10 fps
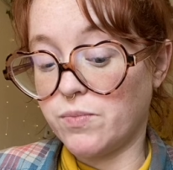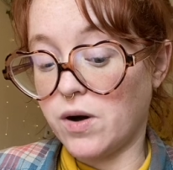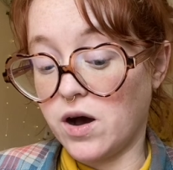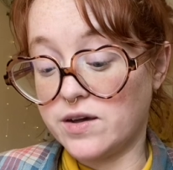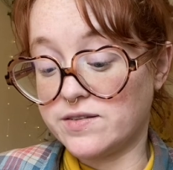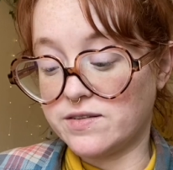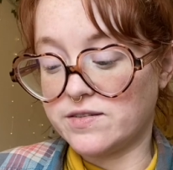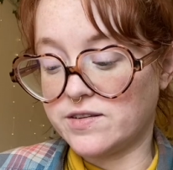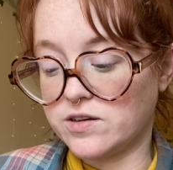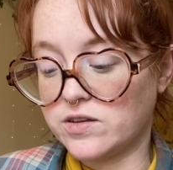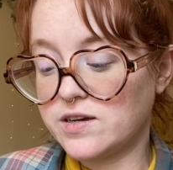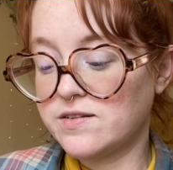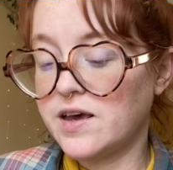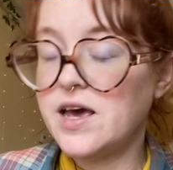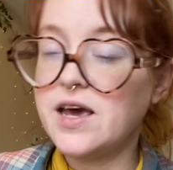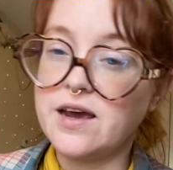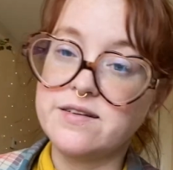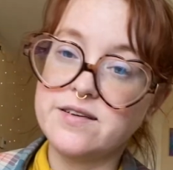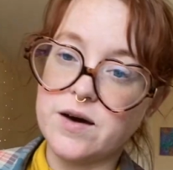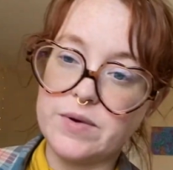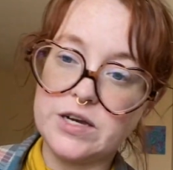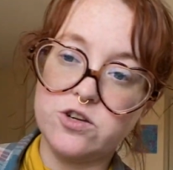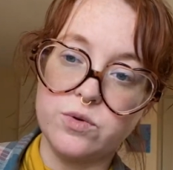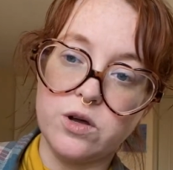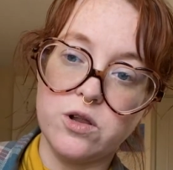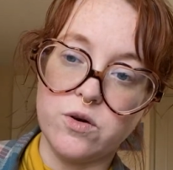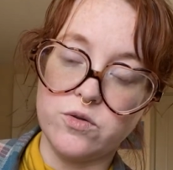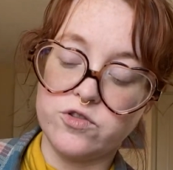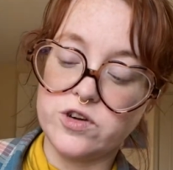pause and stillness is coming to a close.